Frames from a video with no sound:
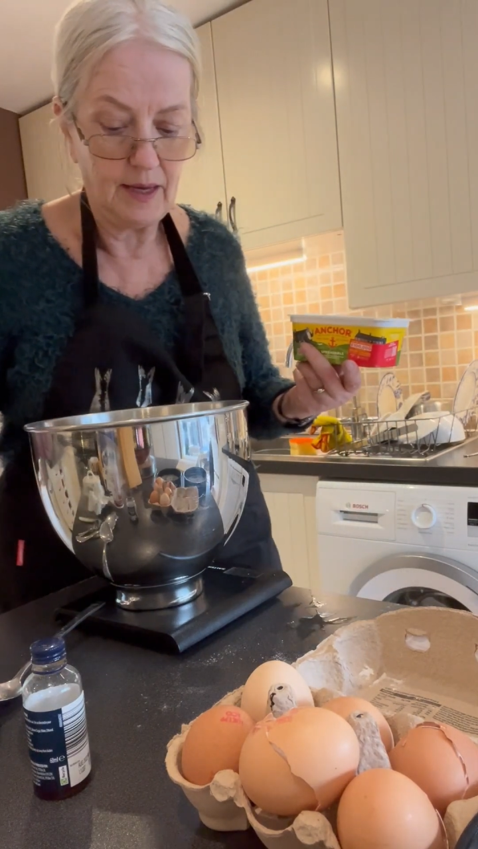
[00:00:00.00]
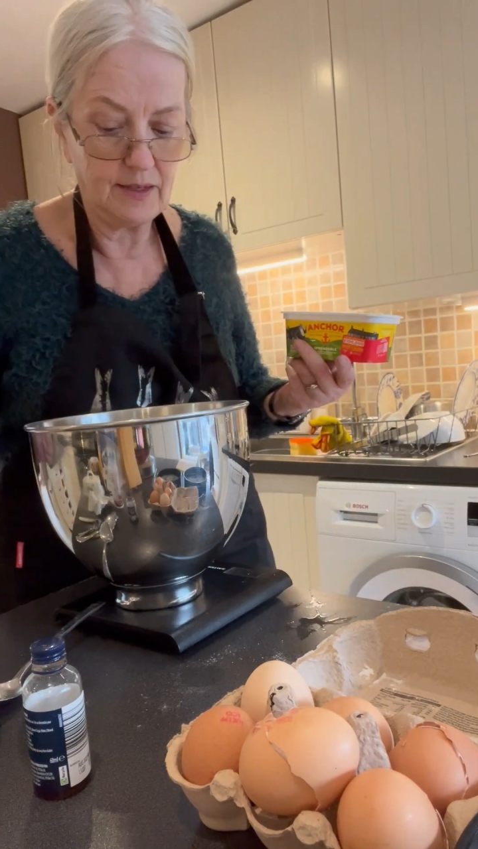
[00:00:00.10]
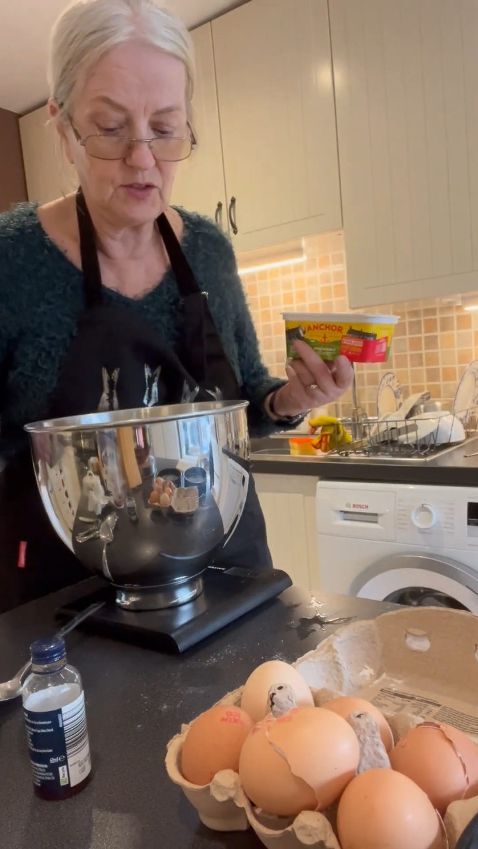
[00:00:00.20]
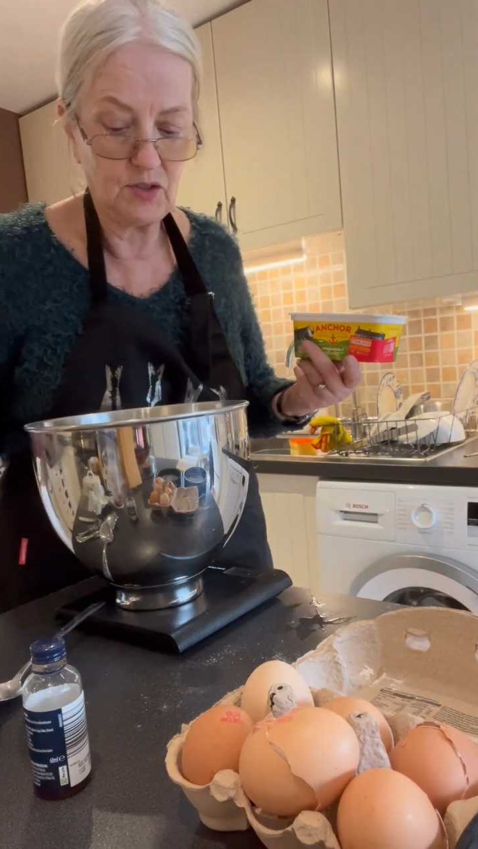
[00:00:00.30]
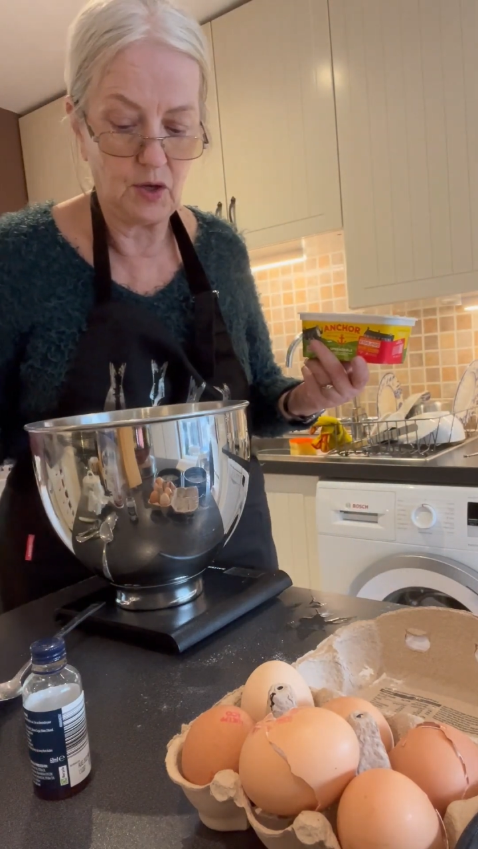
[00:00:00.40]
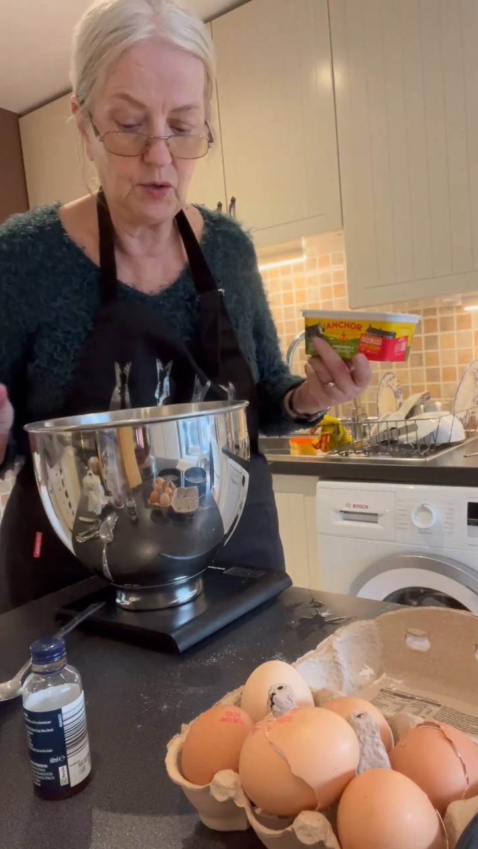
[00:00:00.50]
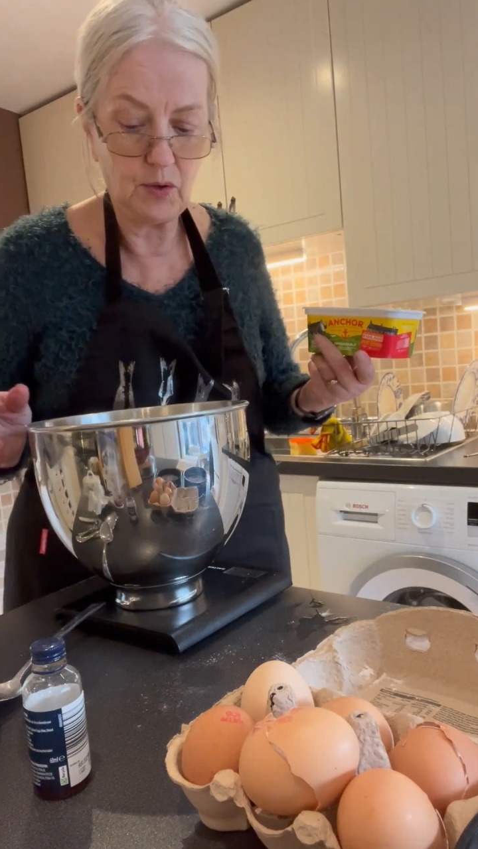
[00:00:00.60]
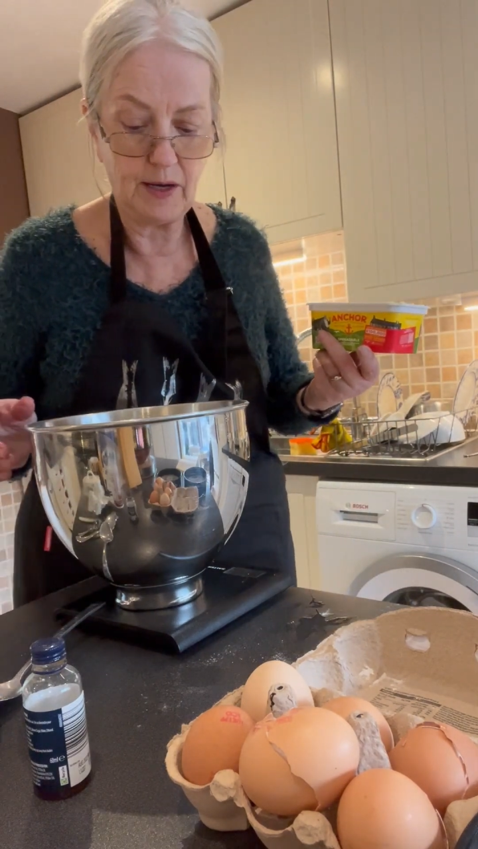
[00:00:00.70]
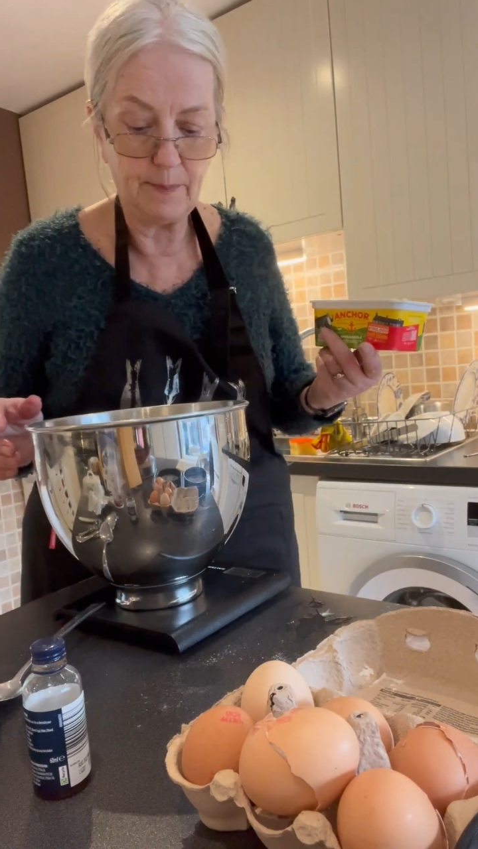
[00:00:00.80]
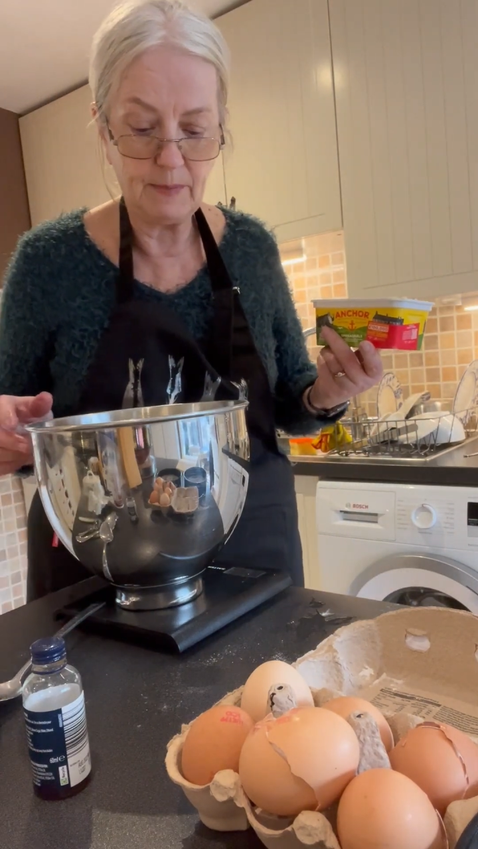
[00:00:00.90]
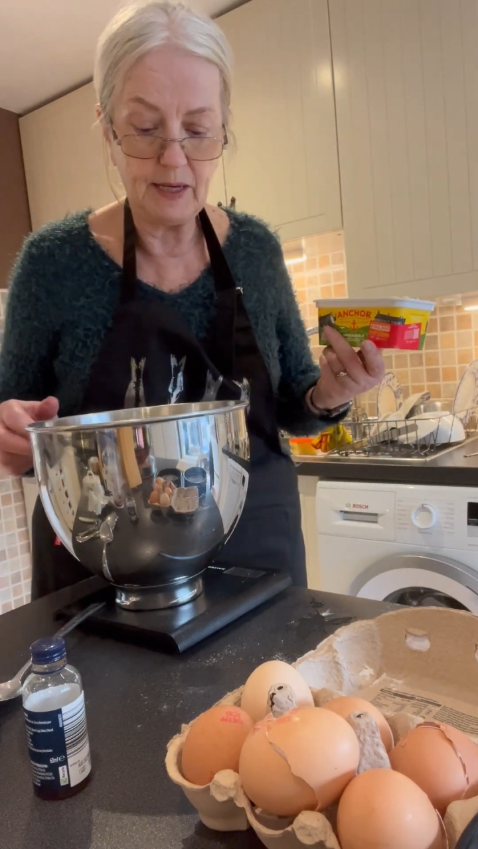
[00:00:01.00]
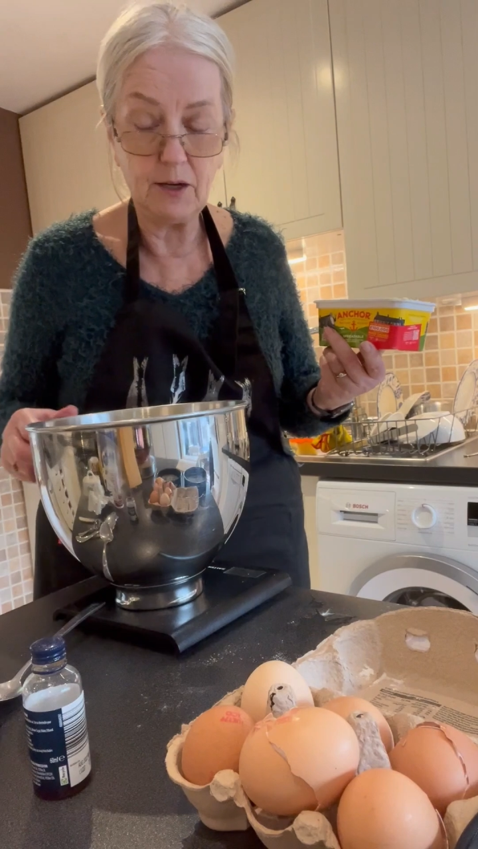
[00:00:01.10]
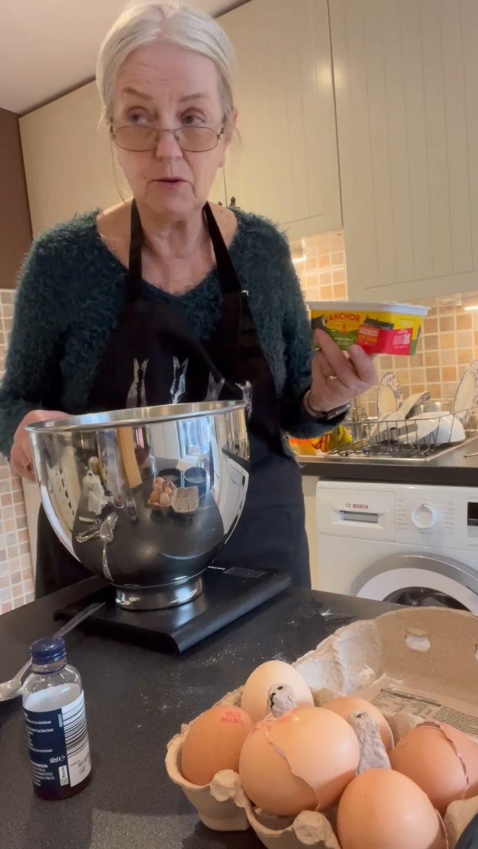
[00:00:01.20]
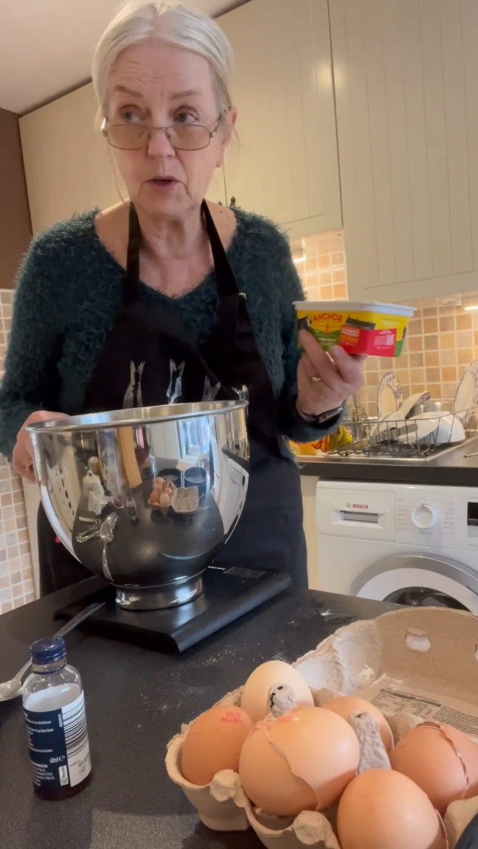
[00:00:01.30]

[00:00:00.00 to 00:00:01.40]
So now I'm